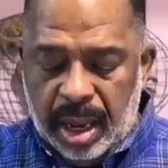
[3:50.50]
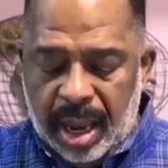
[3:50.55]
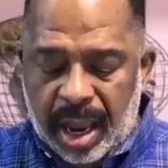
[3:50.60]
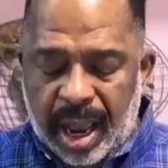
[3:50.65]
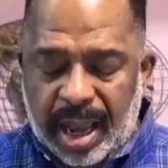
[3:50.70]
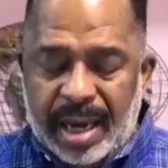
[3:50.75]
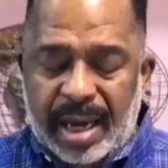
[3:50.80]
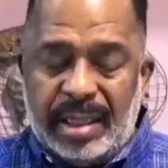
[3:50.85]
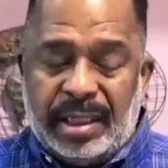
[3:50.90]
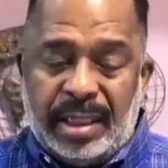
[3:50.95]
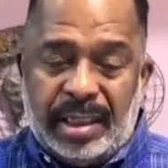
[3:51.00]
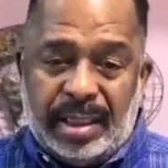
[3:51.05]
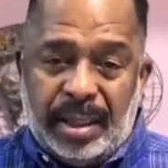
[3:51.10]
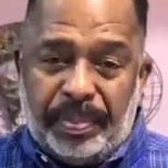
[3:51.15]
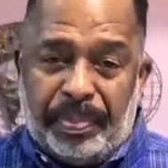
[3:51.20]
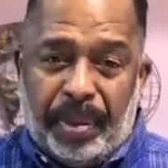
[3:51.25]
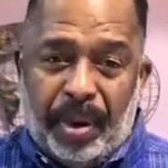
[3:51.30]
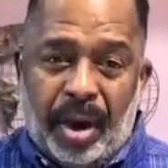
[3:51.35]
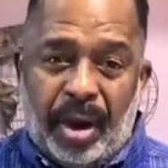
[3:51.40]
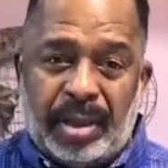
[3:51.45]
And this is the
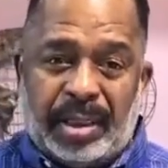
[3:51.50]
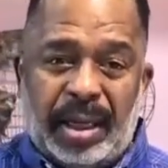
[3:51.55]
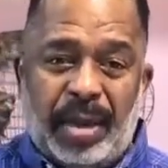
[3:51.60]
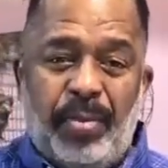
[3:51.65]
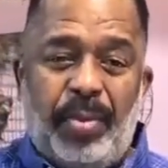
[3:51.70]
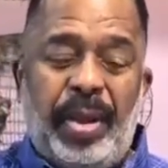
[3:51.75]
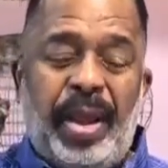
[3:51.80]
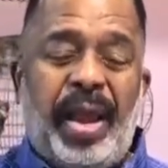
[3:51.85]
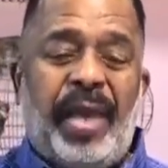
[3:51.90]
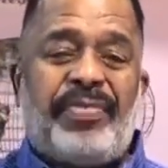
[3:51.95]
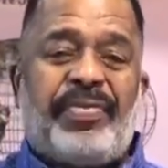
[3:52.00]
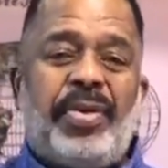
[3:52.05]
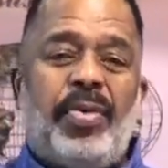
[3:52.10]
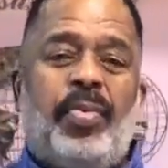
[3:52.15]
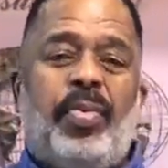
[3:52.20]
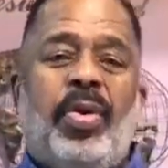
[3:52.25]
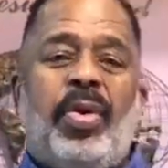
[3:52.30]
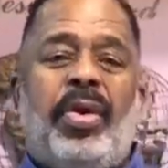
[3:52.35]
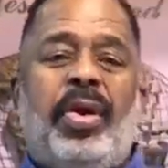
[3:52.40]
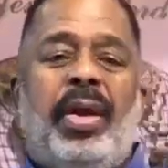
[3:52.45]
part that we have
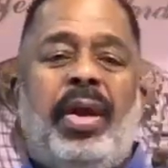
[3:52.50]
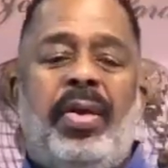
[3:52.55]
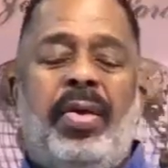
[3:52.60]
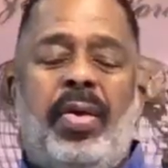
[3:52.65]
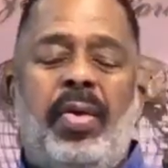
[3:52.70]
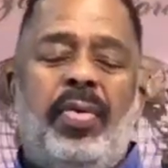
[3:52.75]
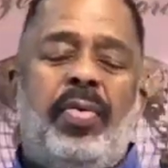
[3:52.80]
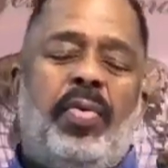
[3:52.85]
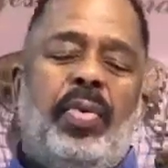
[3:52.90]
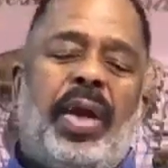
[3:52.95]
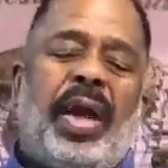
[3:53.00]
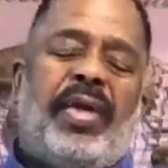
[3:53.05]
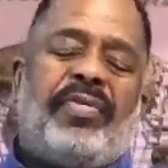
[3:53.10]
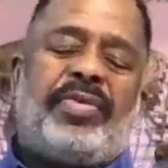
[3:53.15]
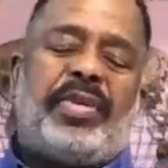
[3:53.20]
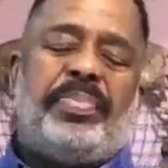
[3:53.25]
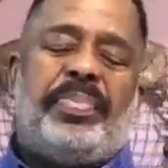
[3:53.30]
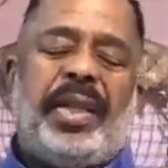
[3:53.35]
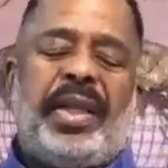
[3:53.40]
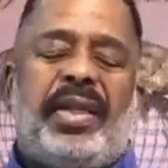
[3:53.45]

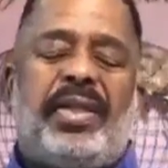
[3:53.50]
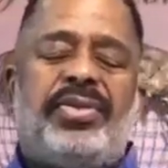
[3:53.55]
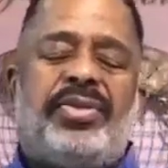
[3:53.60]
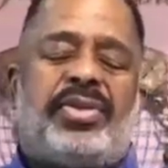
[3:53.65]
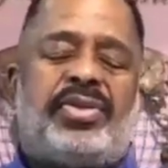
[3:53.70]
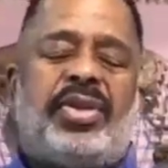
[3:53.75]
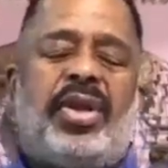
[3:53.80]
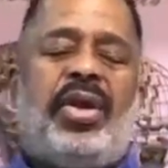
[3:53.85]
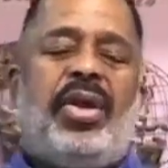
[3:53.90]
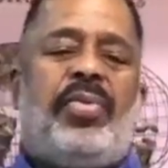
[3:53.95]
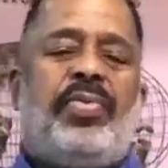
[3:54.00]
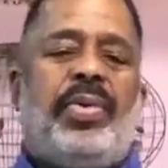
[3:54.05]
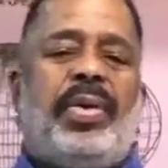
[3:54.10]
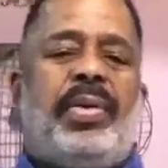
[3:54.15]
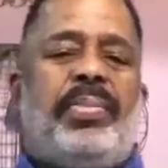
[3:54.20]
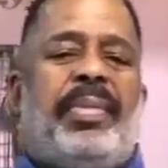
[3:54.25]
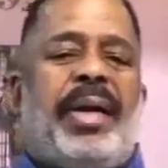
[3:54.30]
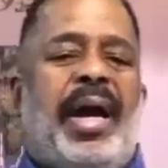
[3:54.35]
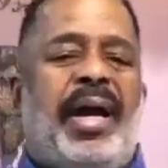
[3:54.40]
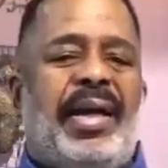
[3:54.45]
to be concerned with
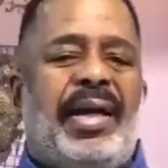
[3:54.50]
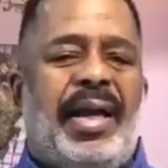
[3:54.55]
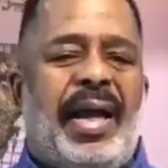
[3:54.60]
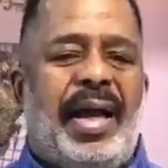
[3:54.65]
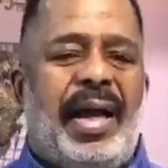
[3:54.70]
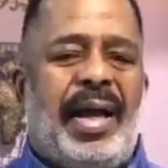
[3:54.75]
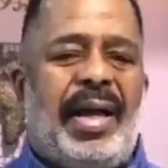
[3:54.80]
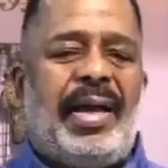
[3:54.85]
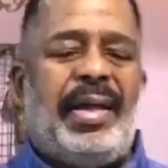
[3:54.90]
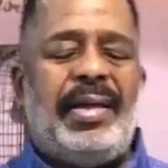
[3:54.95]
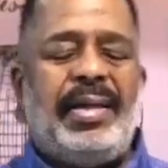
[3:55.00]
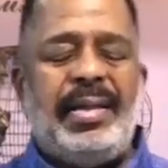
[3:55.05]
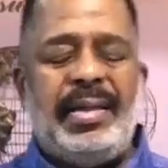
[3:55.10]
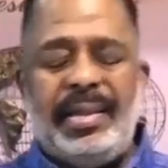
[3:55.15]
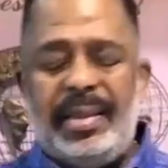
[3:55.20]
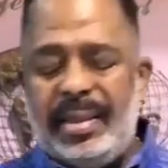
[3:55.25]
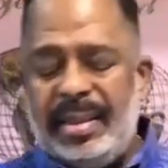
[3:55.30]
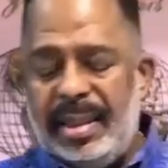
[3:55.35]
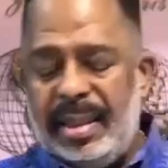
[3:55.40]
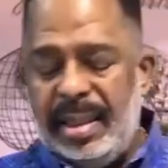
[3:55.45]
about God.
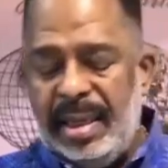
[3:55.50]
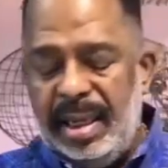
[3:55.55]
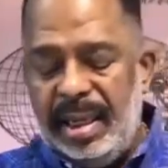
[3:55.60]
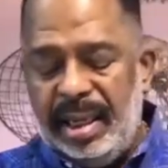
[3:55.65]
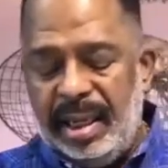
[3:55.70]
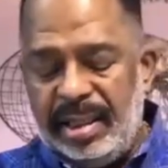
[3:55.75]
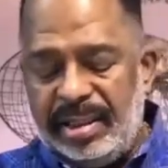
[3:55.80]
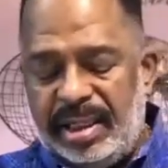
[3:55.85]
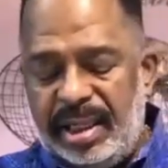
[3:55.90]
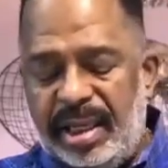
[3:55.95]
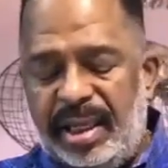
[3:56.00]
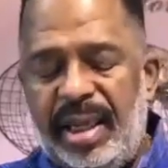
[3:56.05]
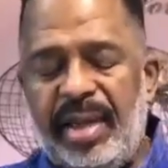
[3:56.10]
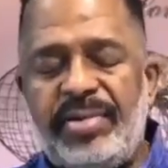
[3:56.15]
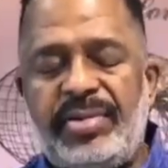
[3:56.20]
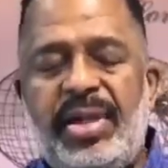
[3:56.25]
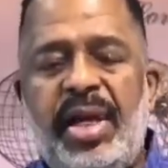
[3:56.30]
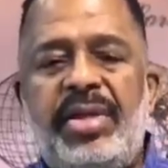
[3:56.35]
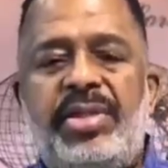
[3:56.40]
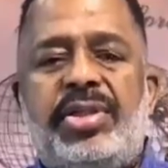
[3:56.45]
Because he
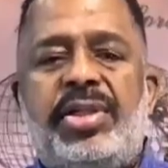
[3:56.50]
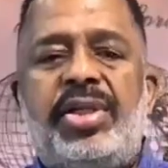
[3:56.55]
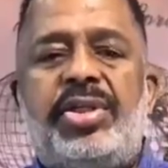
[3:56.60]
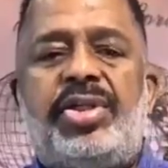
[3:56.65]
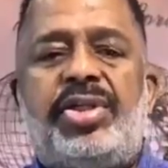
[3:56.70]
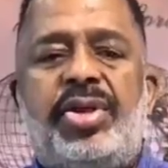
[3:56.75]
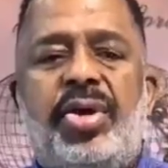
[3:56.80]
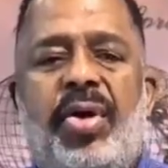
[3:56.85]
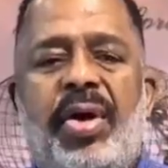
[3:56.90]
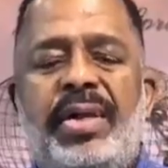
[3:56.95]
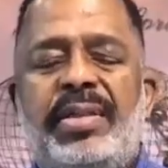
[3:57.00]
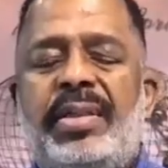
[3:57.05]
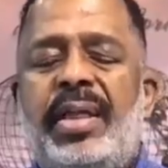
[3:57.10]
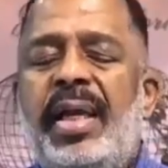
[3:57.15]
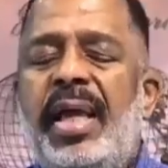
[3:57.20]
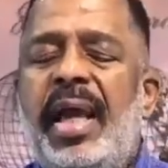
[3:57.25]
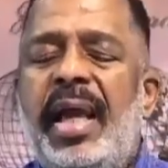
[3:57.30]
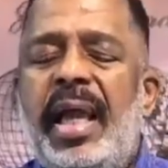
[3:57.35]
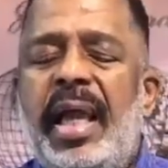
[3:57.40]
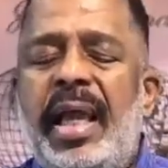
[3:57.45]
gives us the choice.
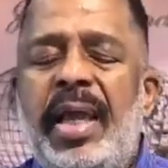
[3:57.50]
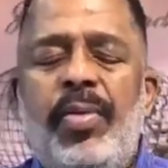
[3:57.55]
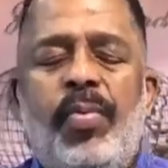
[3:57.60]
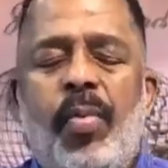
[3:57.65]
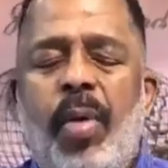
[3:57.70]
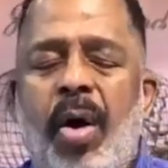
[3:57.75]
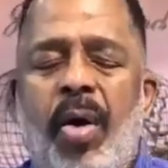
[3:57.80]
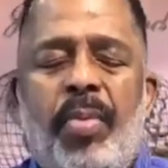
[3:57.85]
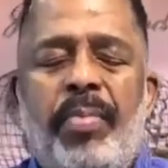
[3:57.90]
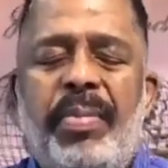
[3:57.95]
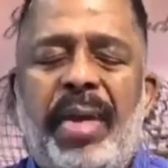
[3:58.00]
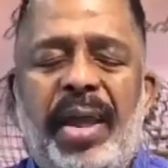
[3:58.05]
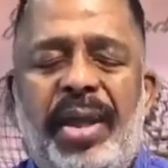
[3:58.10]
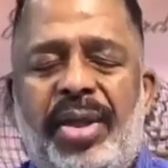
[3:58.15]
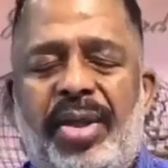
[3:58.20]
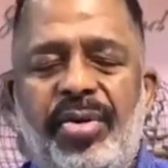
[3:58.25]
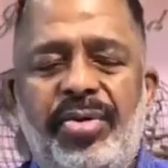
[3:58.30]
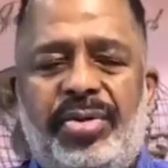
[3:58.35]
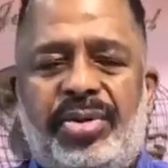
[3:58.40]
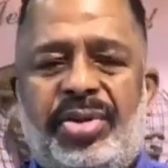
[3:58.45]
He won't
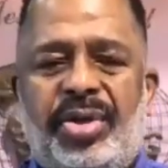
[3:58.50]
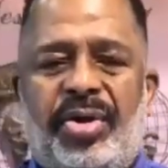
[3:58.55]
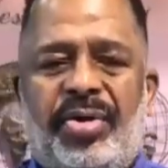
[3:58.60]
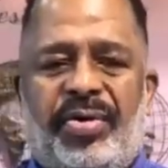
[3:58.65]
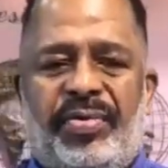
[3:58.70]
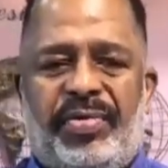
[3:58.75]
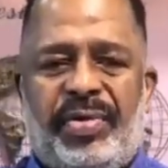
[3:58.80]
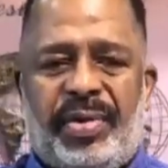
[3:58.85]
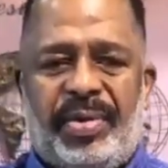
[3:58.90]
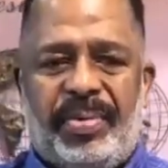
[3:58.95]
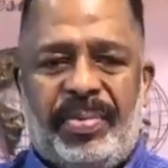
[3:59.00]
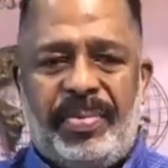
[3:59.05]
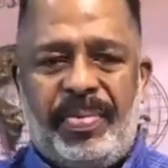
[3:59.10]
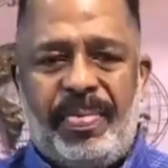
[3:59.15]
make you serve him.